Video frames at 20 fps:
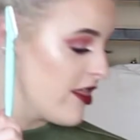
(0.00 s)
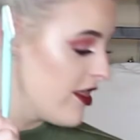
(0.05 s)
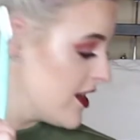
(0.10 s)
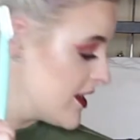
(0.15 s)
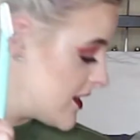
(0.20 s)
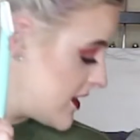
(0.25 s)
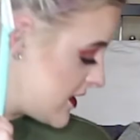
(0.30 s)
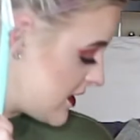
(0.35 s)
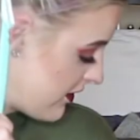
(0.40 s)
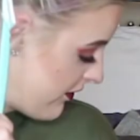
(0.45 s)

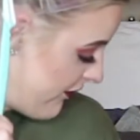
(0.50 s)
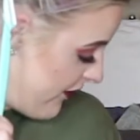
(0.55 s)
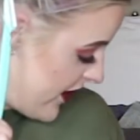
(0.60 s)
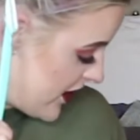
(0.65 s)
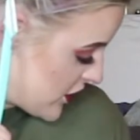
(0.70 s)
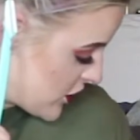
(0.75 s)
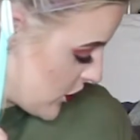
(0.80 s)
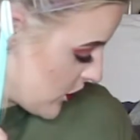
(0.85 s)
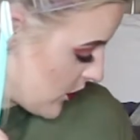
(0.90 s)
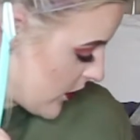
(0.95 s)
This is a
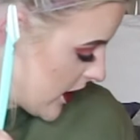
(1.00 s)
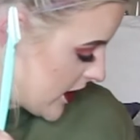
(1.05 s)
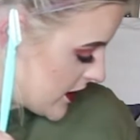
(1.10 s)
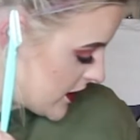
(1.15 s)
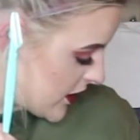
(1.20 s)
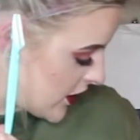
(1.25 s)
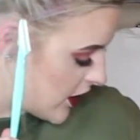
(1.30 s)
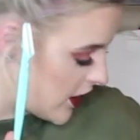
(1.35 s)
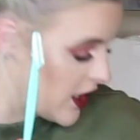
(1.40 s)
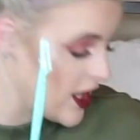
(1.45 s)
facial
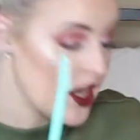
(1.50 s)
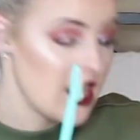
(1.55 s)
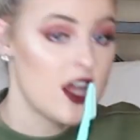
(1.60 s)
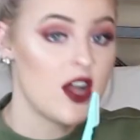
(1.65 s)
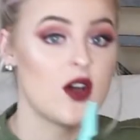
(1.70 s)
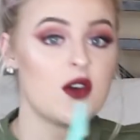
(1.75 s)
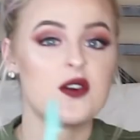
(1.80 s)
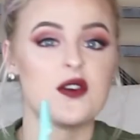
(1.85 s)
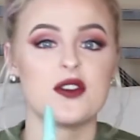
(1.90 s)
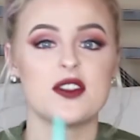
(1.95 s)
razor.
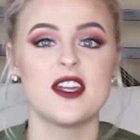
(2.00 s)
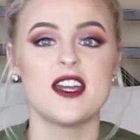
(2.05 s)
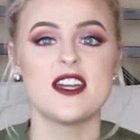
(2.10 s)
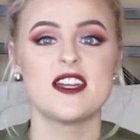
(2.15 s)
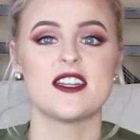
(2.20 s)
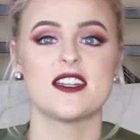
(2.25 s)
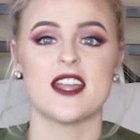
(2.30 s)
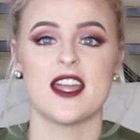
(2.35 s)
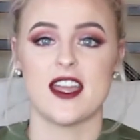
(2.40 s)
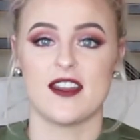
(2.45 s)
Hold
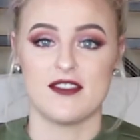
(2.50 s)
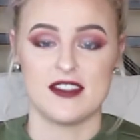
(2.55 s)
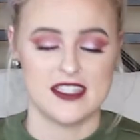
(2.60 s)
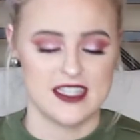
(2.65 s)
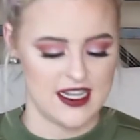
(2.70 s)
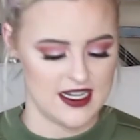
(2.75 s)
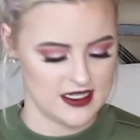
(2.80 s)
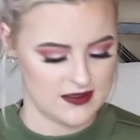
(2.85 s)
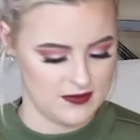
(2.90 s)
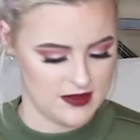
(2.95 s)
on, I have a
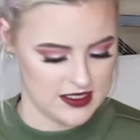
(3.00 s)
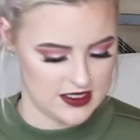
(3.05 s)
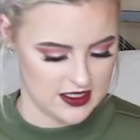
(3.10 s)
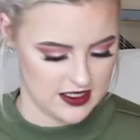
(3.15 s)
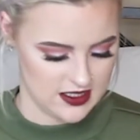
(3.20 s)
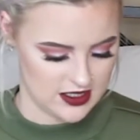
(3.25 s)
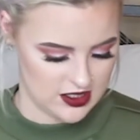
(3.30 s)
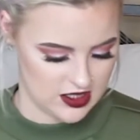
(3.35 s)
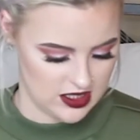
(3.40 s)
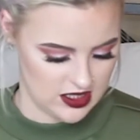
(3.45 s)
text
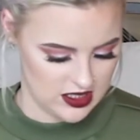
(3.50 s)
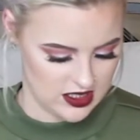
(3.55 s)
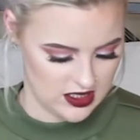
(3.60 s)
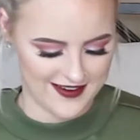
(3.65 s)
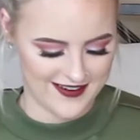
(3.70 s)
message.